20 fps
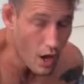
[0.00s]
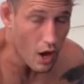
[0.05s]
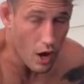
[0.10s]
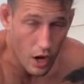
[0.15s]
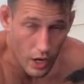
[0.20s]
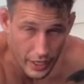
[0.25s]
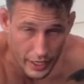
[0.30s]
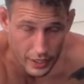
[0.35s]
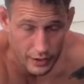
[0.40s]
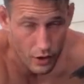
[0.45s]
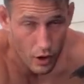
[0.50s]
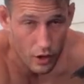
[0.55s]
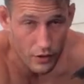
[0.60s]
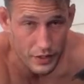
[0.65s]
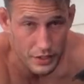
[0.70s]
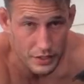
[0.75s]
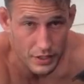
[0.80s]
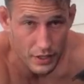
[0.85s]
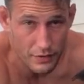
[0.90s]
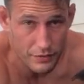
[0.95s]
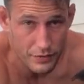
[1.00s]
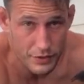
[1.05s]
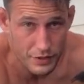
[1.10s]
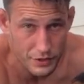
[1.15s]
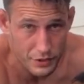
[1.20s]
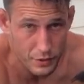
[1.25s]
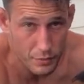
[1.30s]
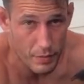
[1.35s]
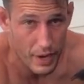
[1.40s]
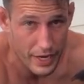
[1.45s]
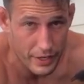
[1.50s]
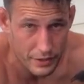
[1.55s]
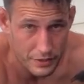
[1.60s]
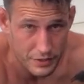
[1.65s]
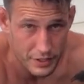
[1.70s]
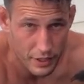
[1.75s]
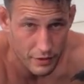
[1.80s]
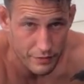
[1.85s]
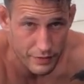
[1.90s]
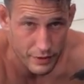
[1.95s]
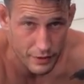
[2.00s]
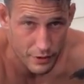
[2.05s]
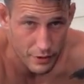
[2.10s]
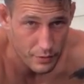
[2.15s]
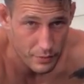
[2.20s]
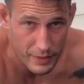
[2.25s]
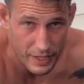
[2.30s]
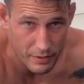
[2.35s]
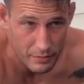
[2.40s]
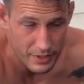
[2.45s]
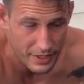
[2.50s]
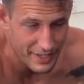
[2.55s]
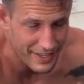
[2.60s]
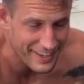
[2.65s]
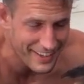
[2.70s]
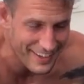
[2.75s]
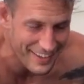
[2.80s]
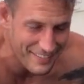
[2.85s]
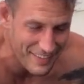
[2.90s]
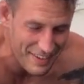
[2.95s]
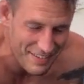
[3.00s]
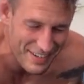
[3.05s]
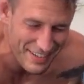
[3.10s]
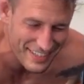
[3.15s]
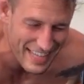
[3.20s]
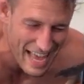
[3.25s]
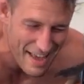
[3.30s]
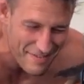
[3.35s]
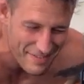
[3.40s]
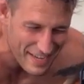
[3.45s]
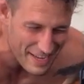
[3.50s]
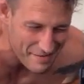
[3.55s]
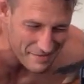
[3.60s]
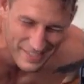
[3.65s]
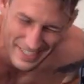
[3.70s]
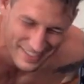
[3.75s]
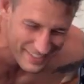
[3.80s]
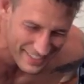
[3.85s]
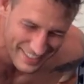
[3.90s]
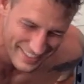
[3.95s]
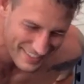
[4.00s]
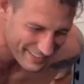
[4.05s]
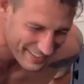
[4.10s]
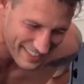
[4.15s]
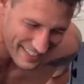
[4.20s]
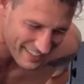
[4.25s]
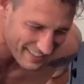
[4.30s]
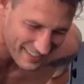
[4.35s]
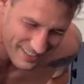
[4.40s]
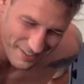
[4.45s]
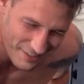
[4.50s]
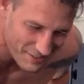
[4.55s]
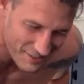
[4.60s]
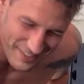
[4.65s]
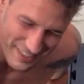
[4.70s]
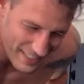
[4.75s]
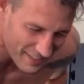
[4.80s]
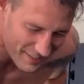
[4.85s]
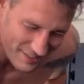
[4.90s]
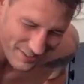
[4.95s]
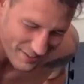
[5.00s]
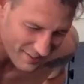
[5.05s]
Again, all this stuff is, you're by yourself at home, maybe maybe you're laughing at me, you're like, Nico's, Nico's